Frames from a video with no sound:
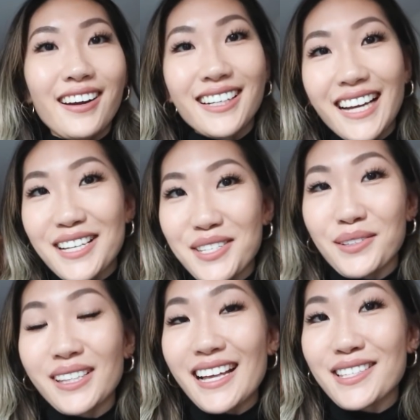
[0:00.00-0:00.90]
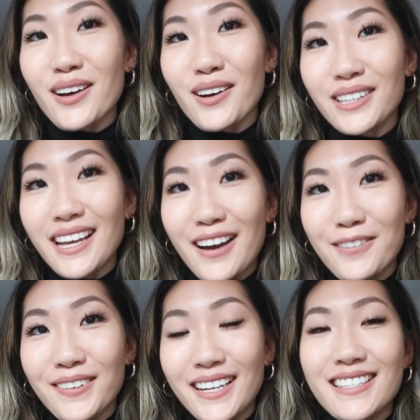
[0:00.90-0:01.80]
Alright guys, so that's all the
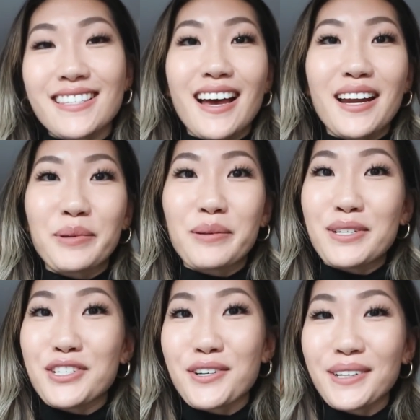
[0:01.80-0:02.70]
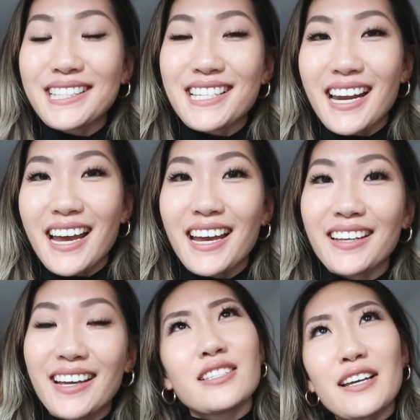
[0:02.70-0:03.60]
outfits that I'm going to be showing
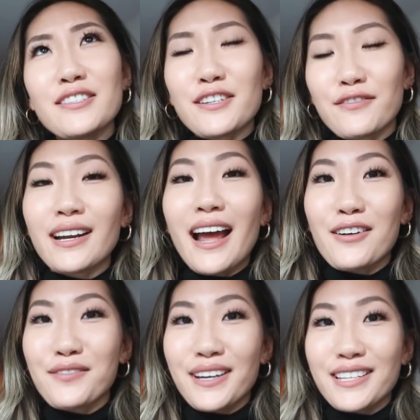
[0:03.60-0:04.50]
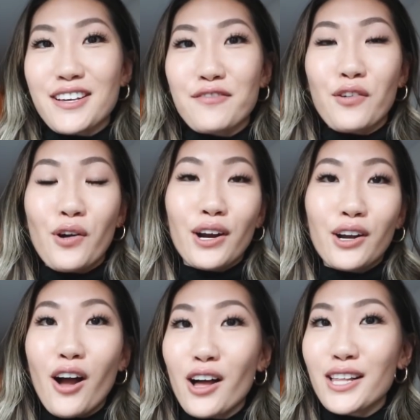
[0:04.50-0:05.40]
today. ten different outfits for
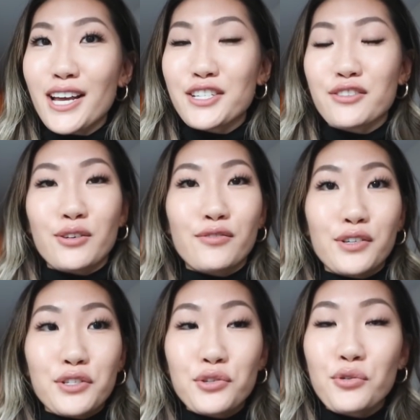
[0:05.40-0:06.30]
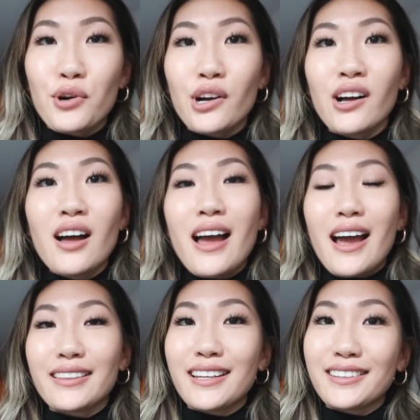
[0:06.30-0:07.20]
college or for school.
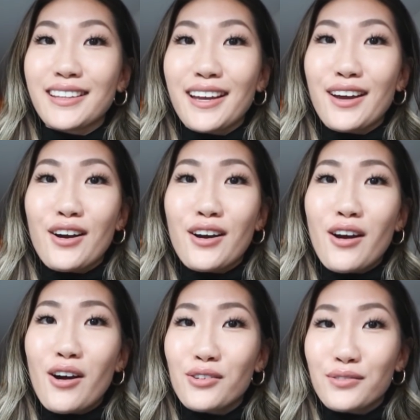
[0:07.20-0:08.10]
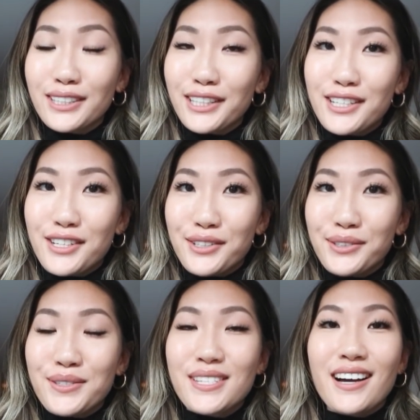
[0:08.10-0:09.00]
I think they are all really
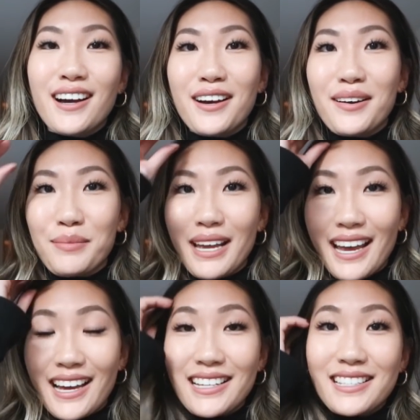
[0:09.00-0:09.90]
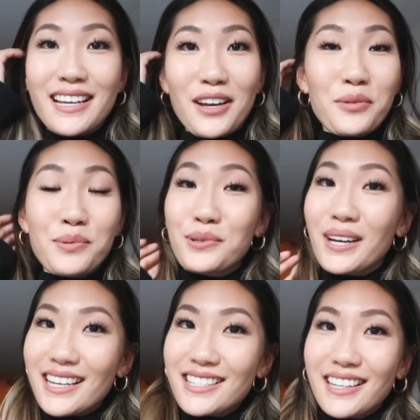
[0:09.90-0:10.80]
cute, um, and I hope you
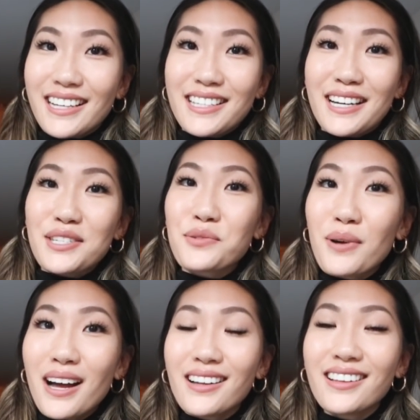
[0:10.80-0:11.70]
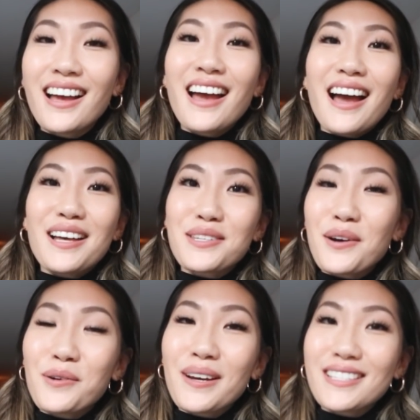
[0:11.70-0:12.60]
guys liked it as well. As
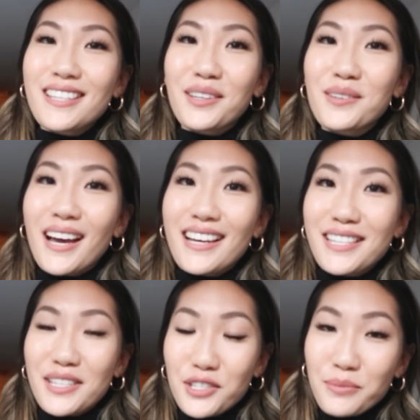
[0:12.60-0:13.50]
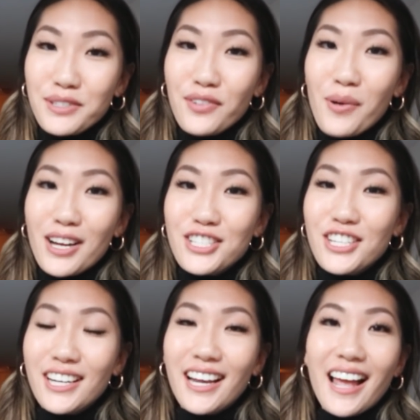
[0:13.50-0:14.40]
always, thank you guys so much for
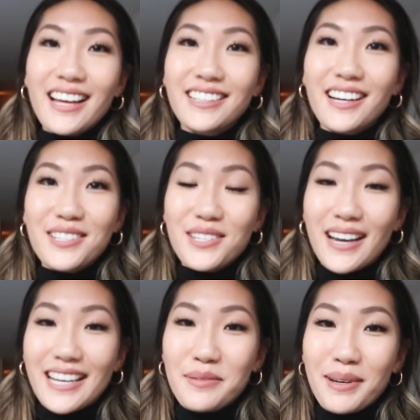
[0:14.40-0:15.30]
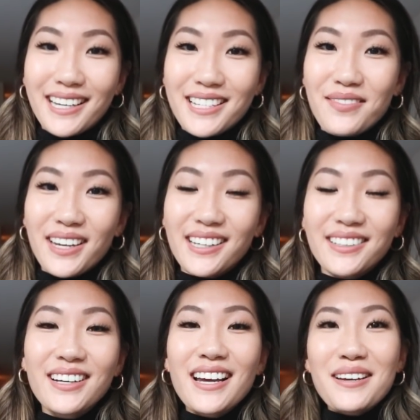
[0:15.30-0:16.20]
watching and I'll see you guys in my next
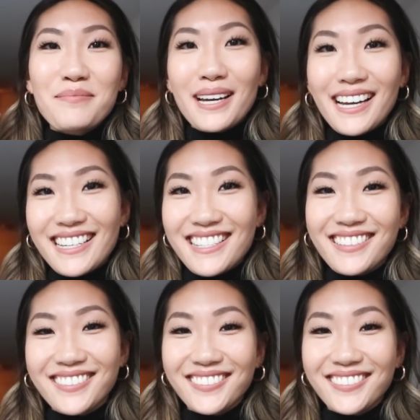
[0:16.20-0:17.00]
video. Bye guys.